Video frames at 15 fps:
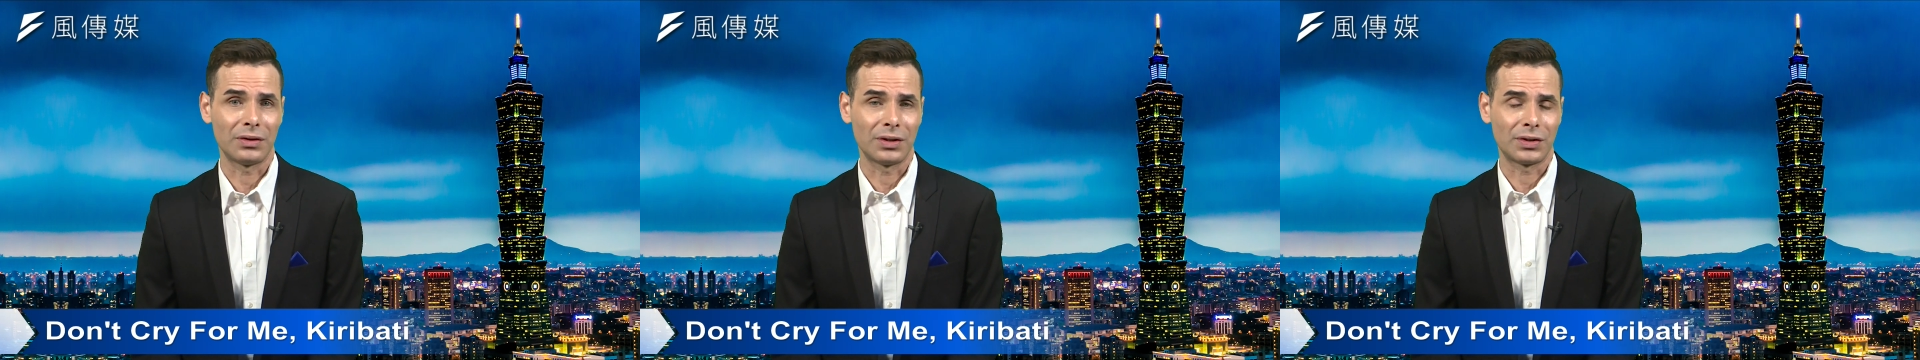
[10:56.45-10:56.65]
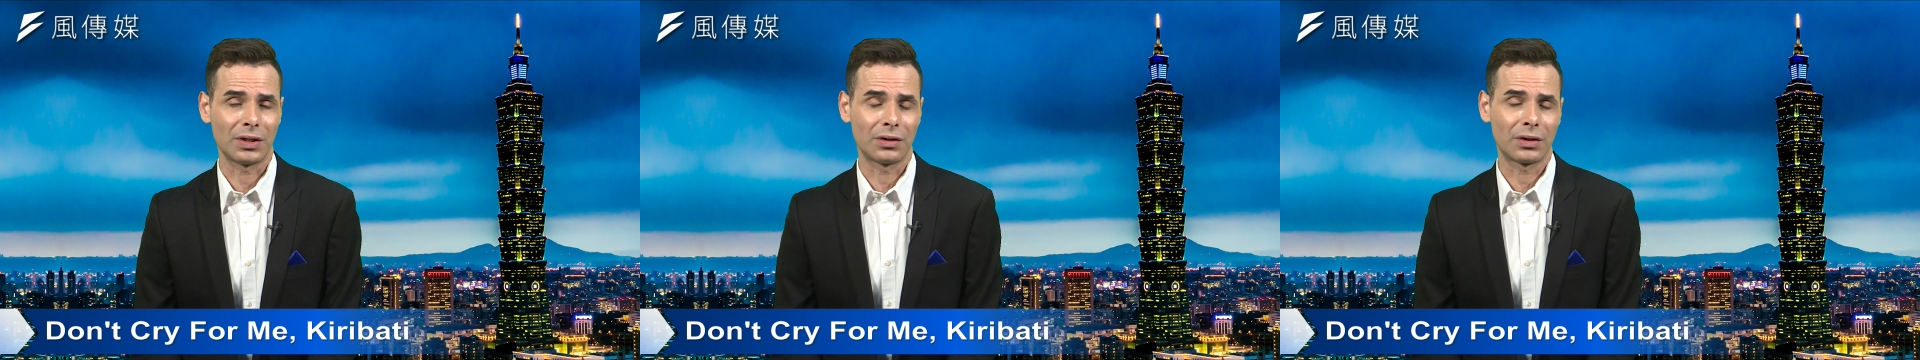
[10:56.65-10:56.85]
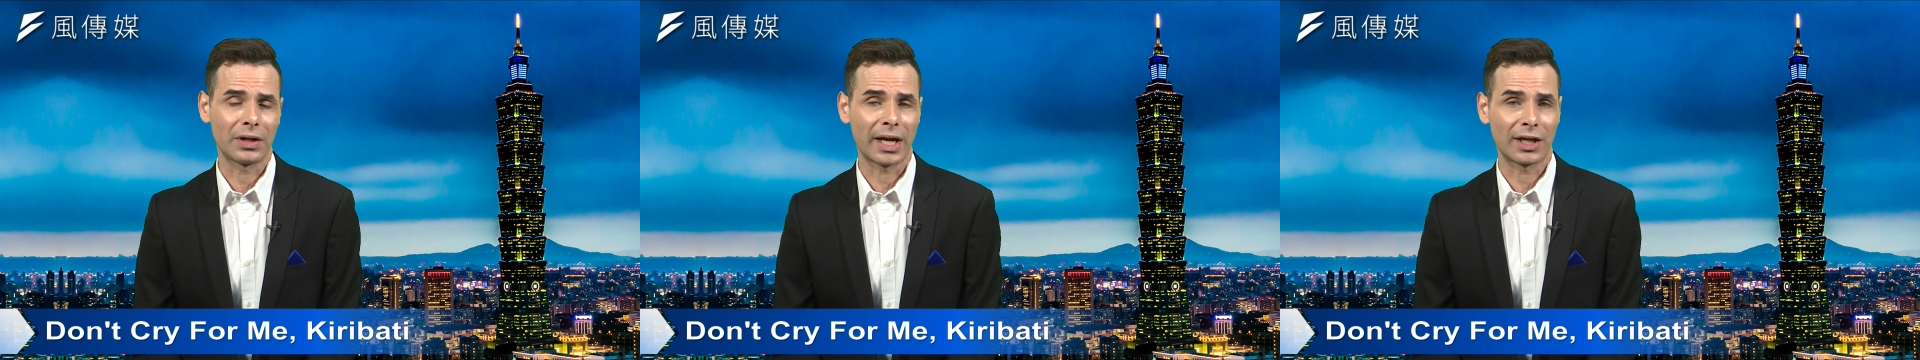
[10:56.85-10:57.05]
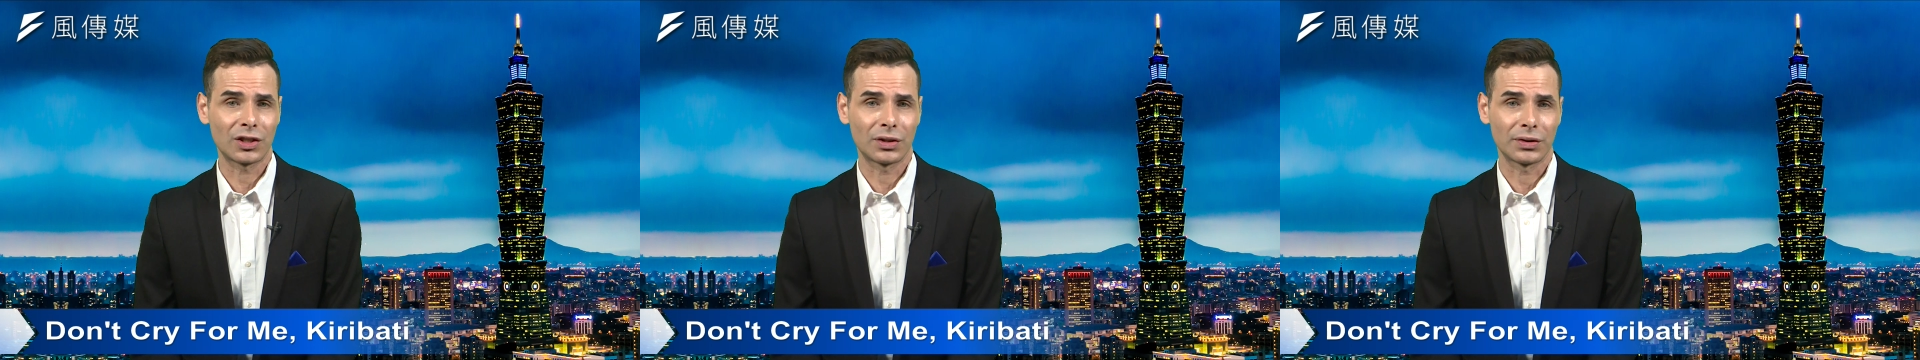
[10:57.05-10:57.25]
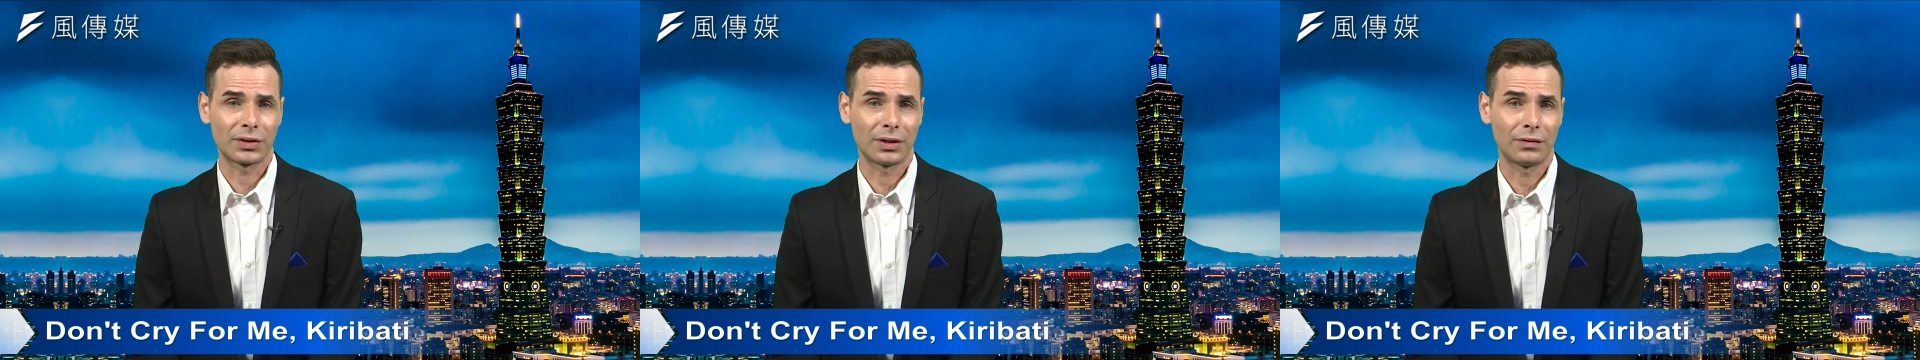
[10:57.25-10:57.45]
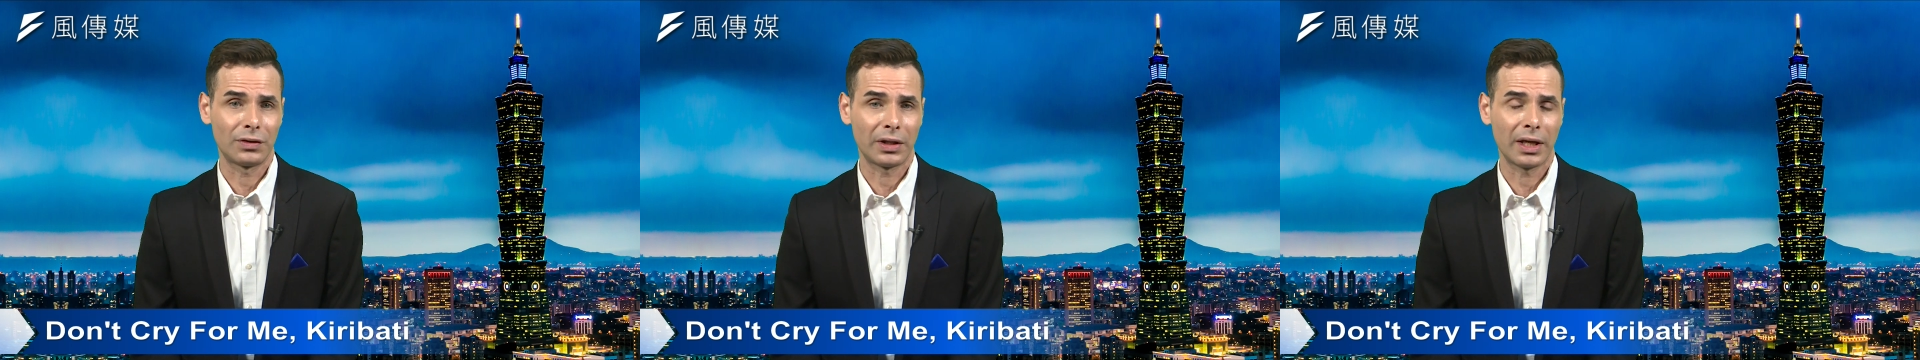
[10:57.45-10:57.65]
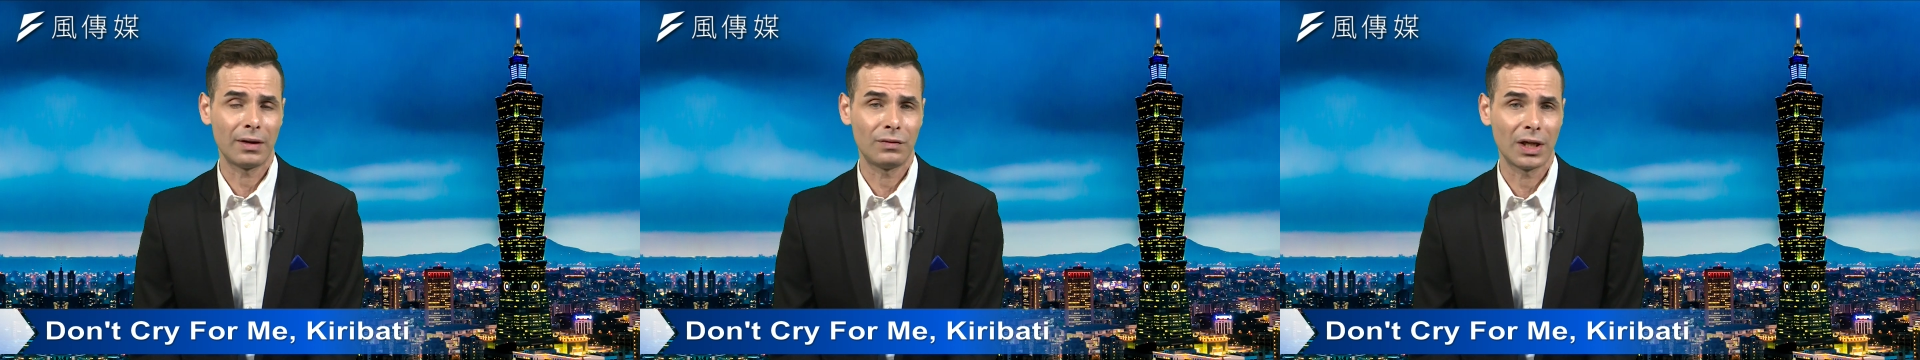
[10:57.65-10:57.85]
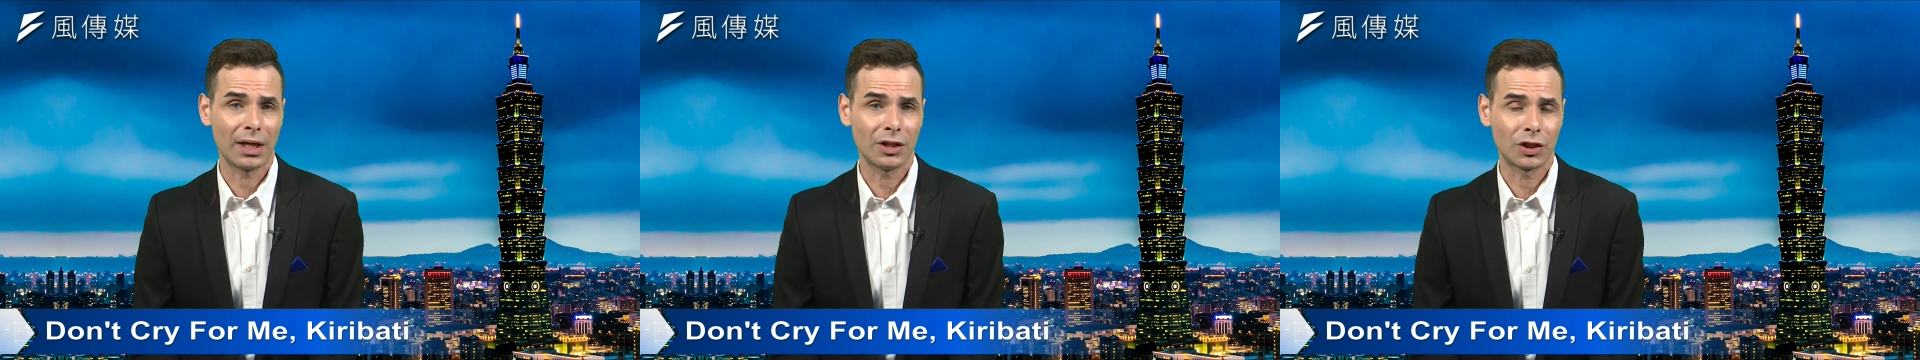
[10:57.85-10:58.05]
this International Civil
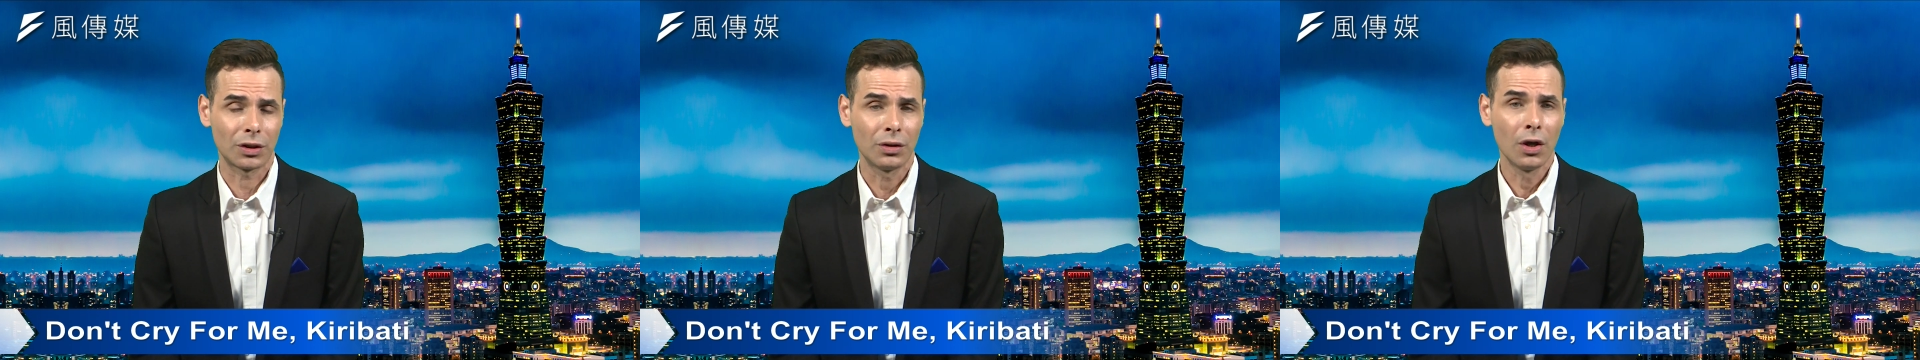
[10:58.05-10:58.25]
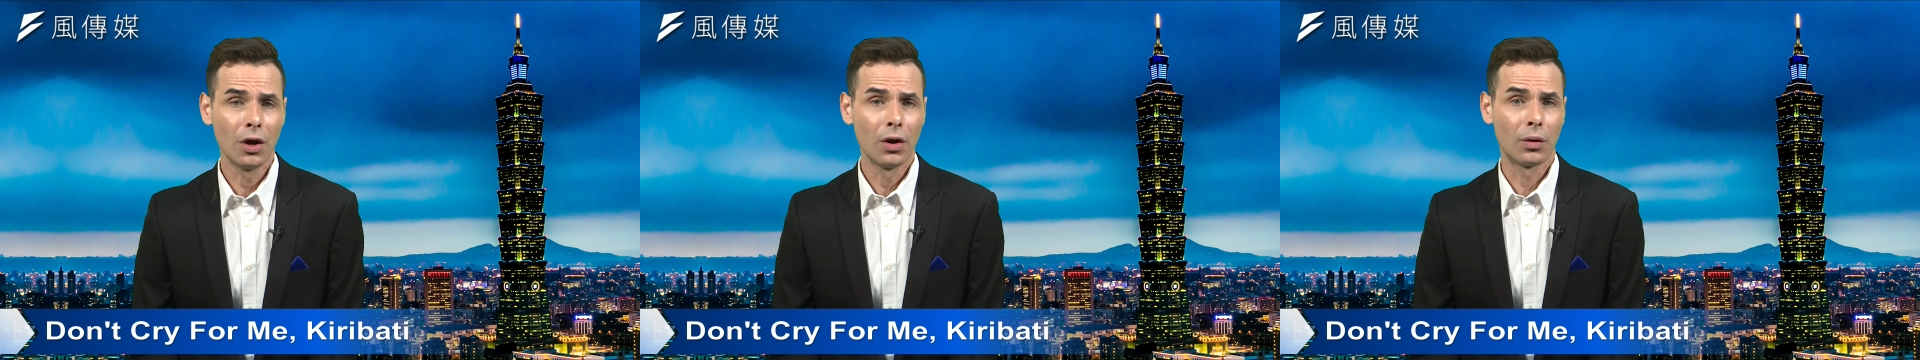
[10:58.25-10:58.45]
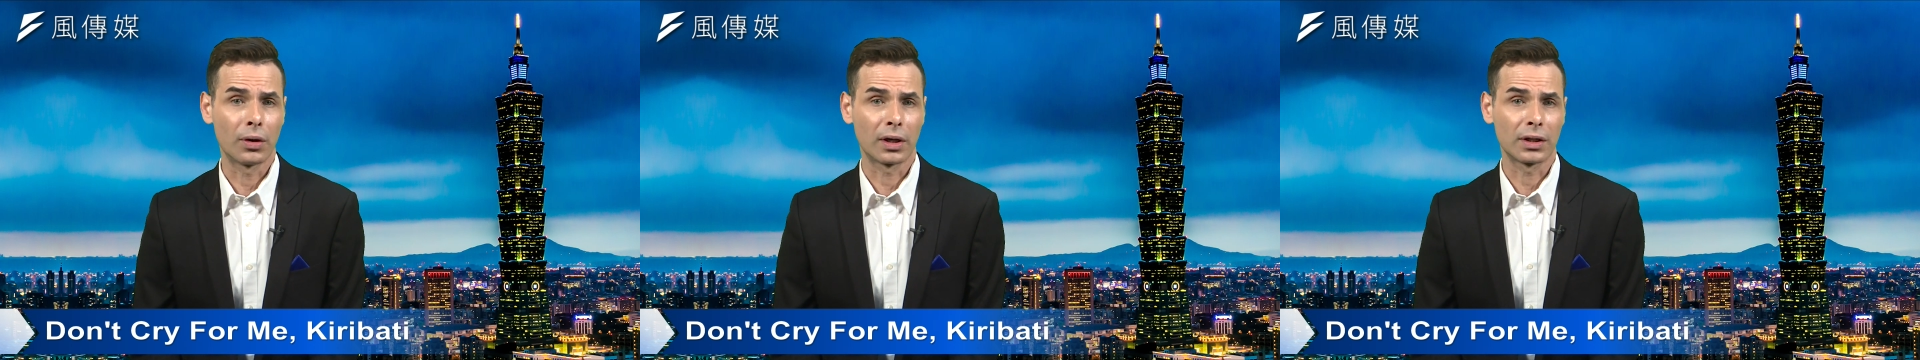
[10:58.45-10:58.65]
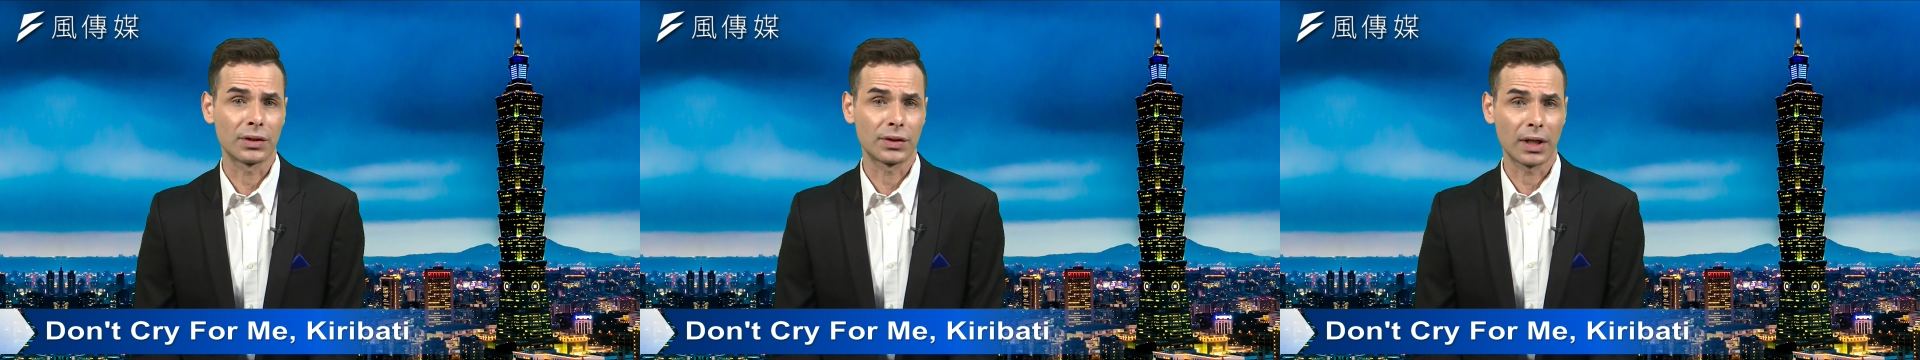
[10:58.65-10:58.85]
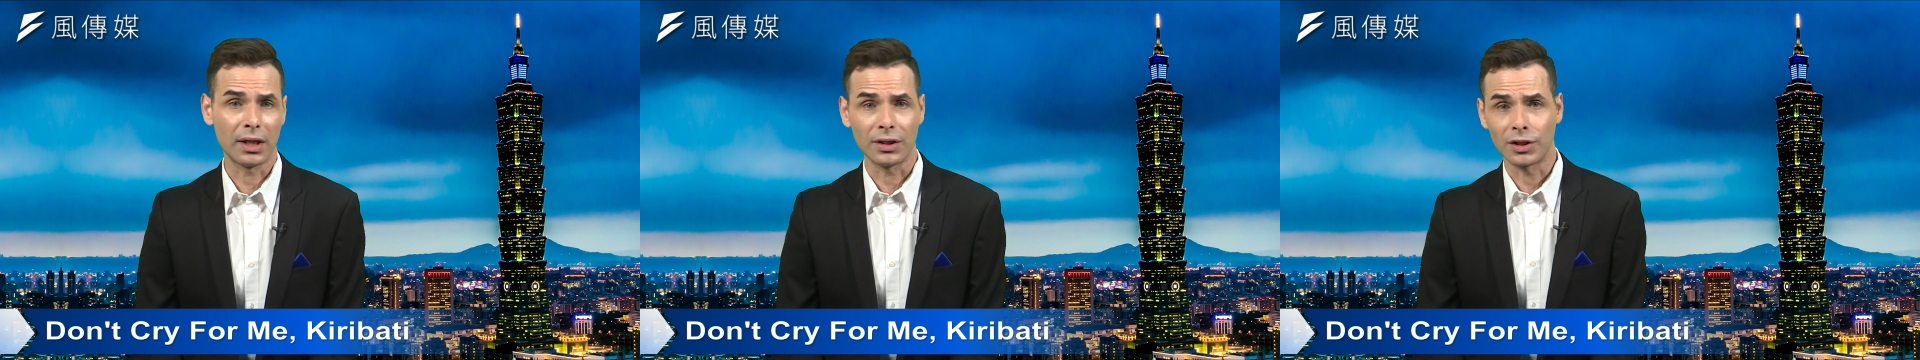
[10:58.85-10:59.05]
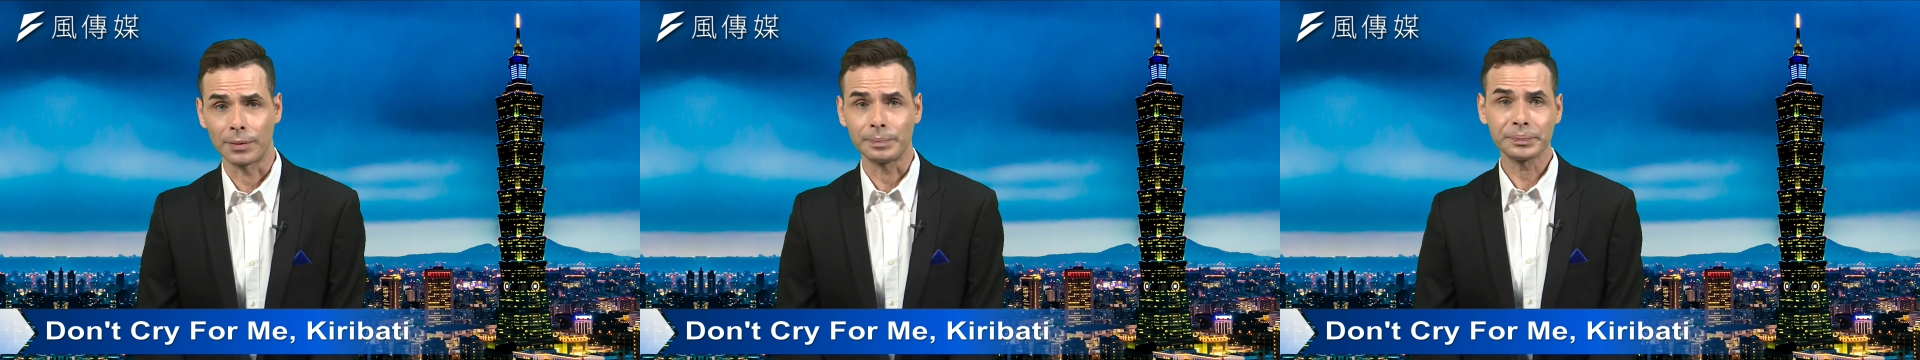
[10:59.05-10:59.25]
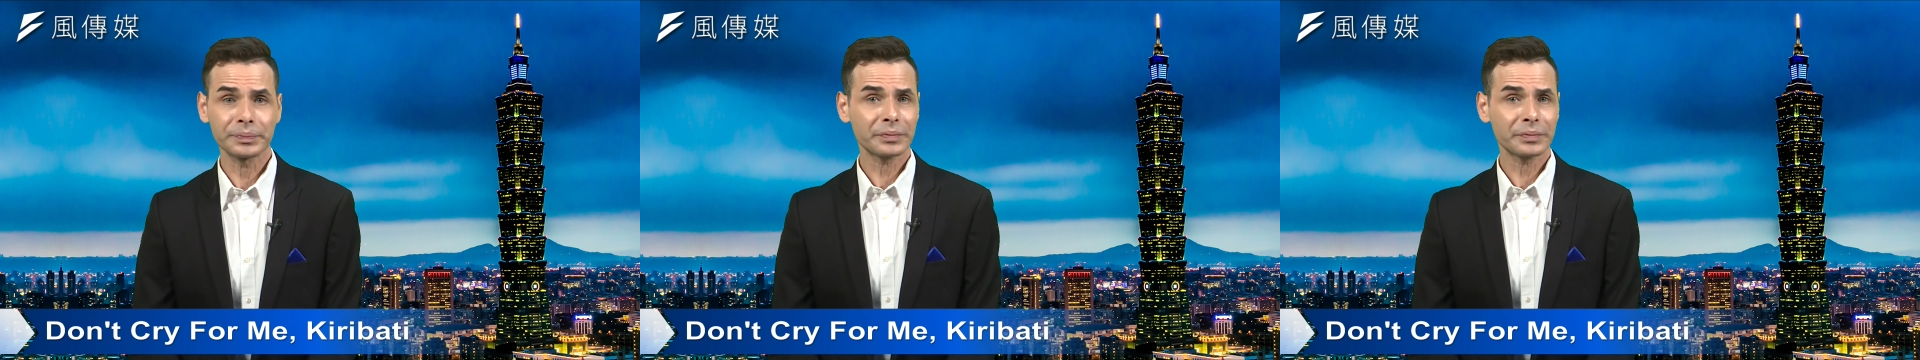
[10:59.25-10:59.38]
Aviation Organization.